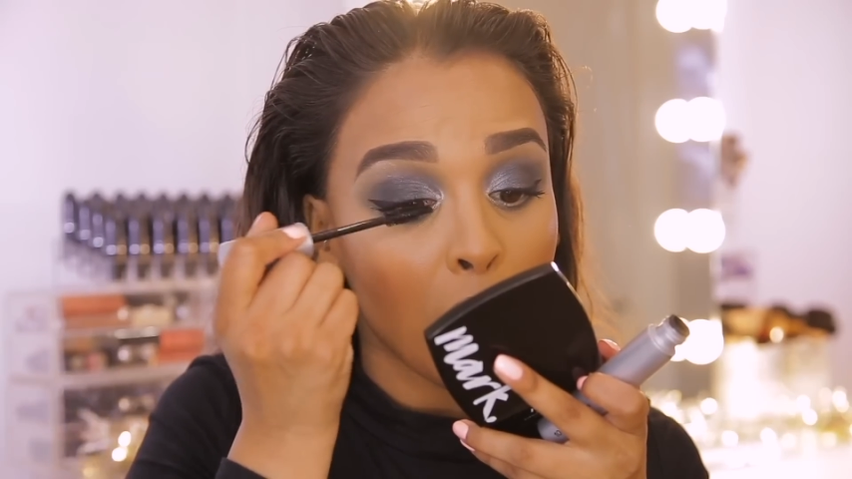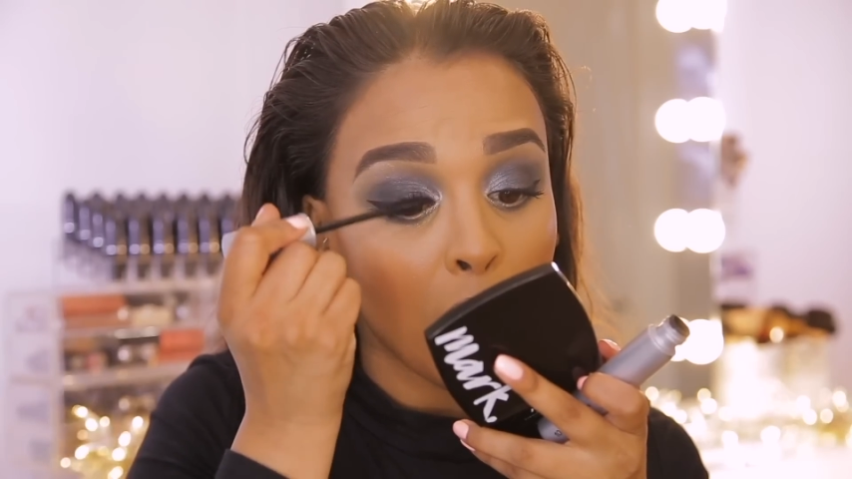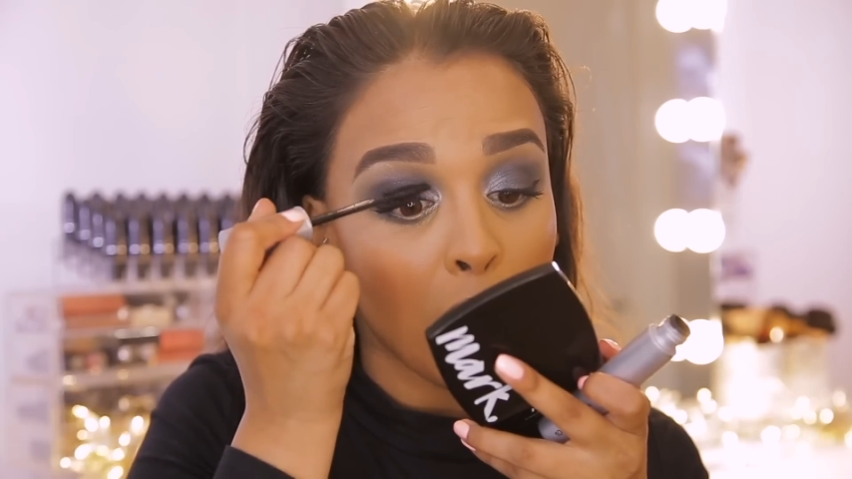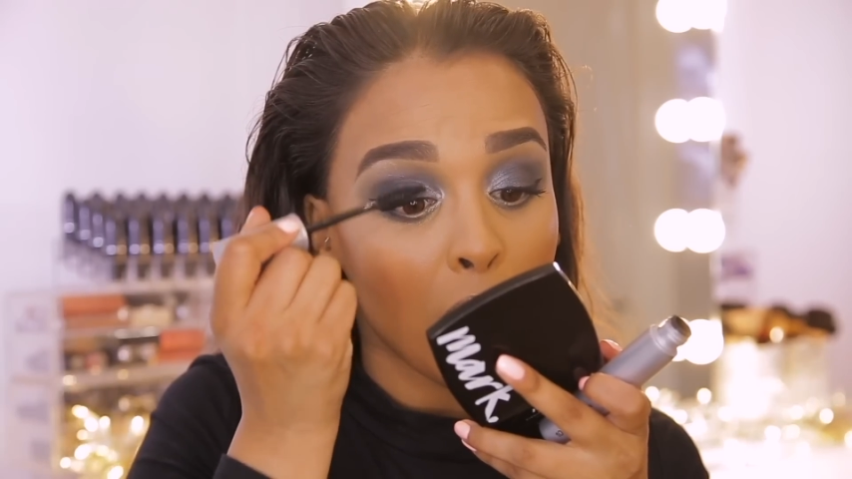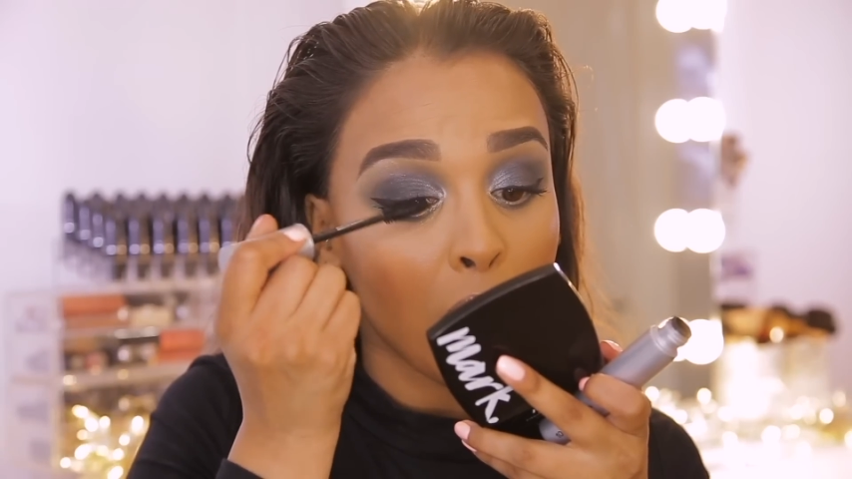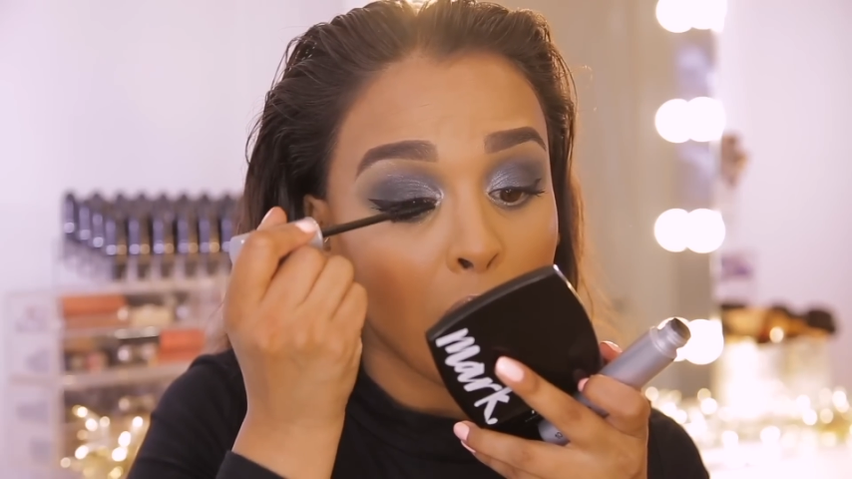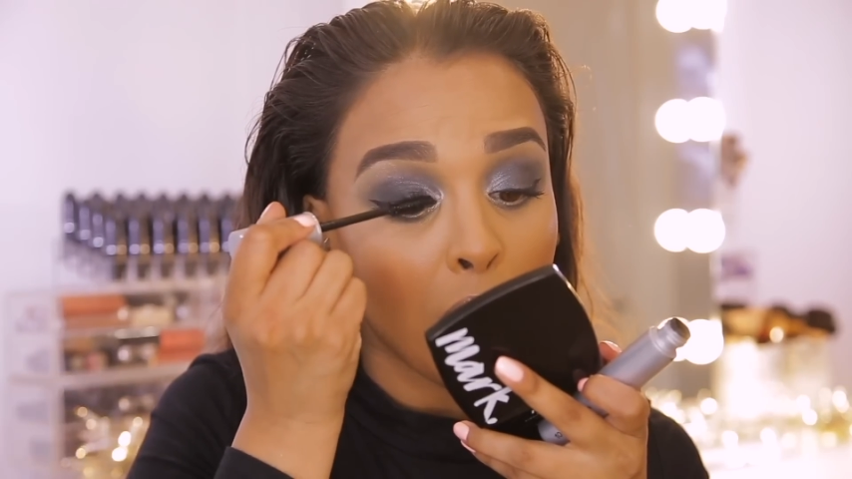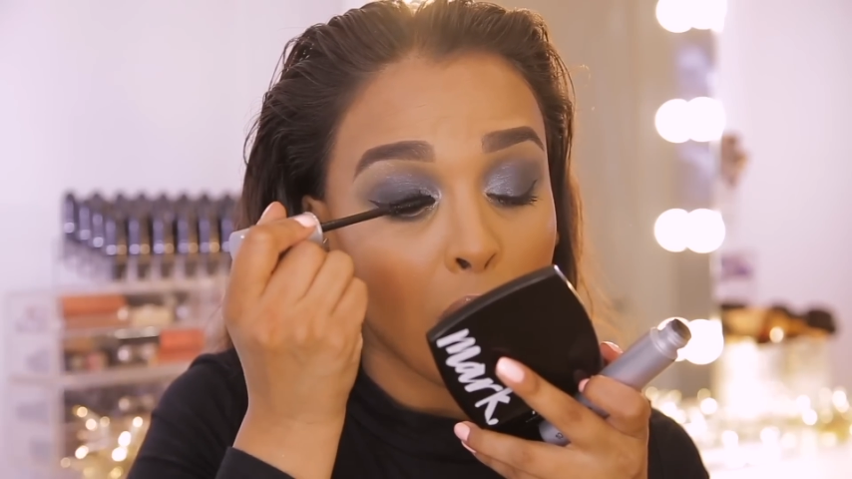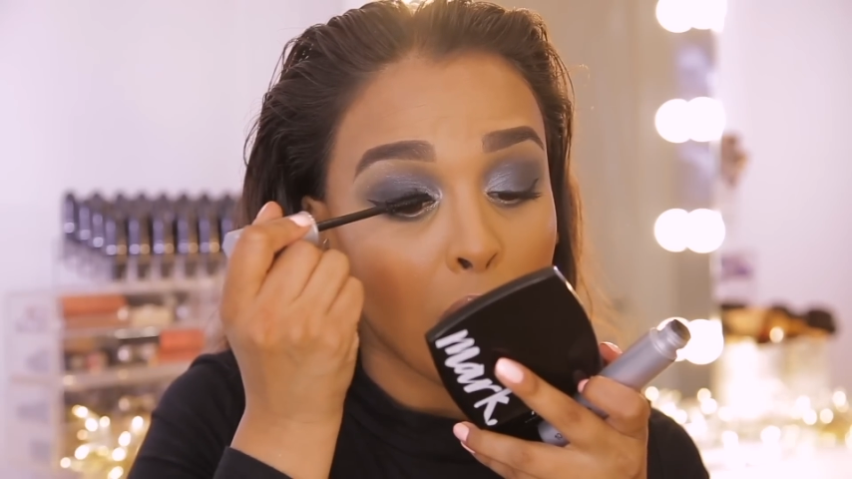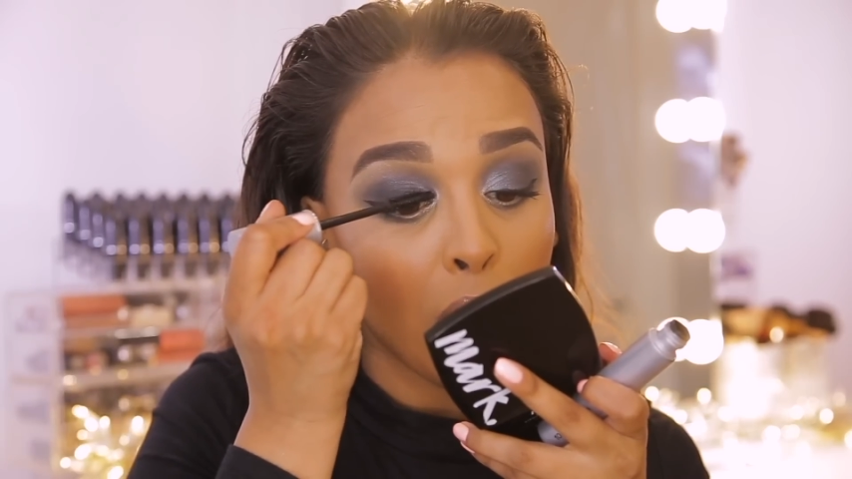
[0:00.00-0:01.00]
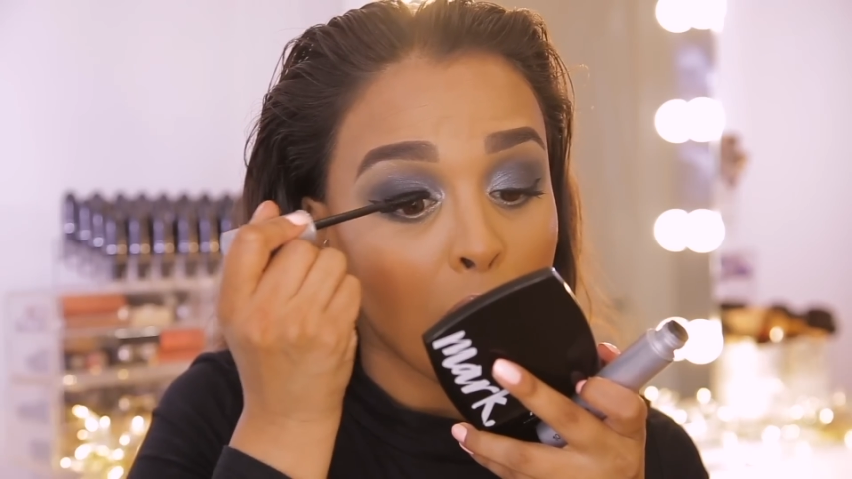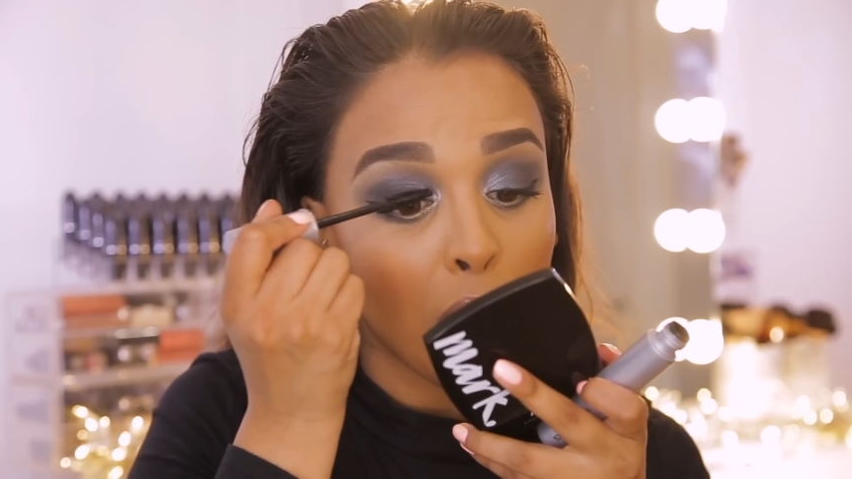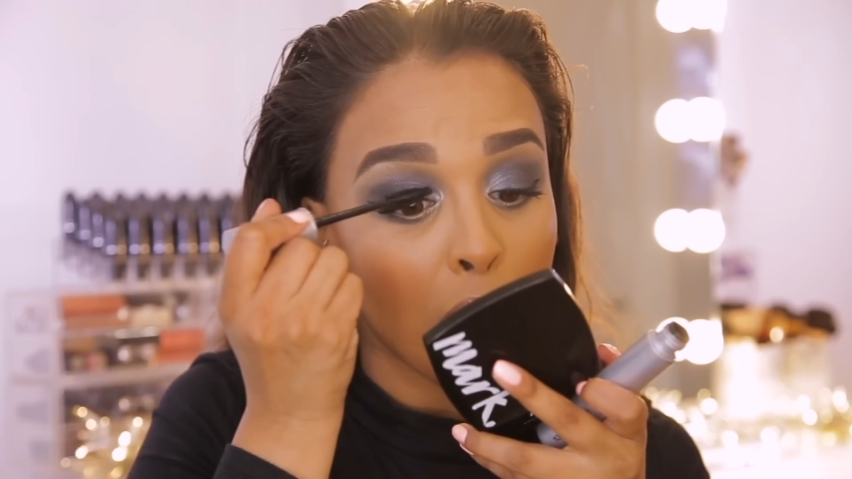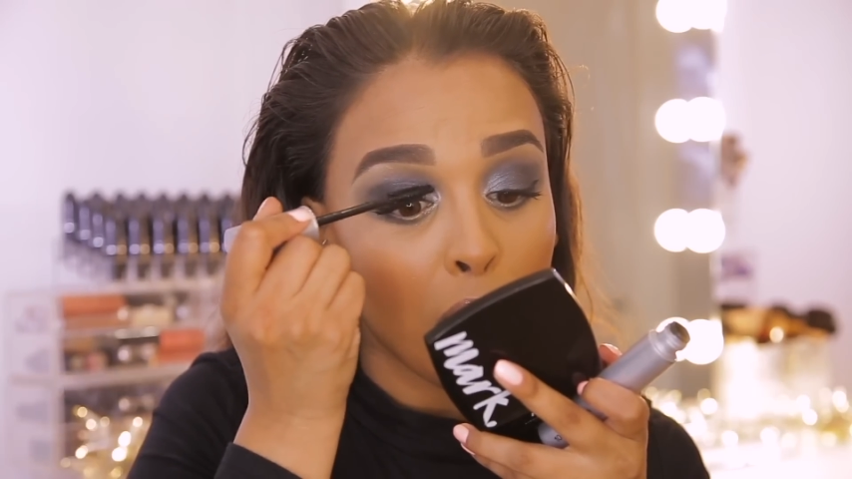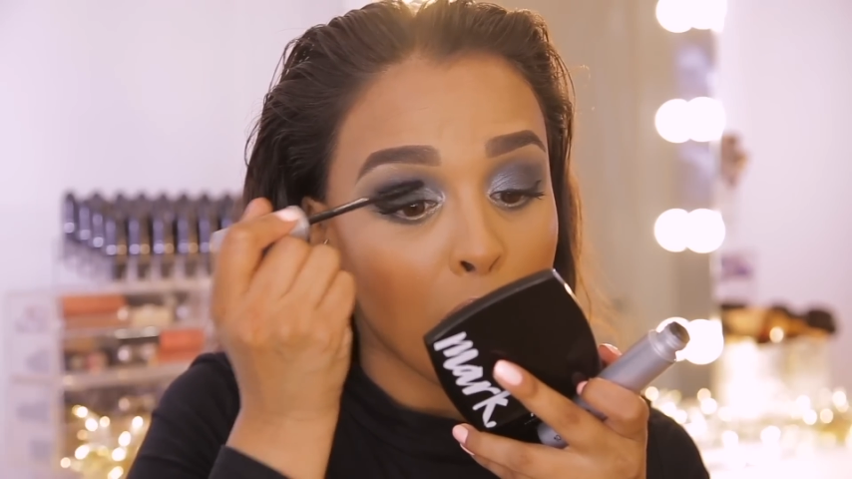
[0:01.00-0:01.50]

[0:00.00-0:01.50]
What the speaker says: onto my lashes.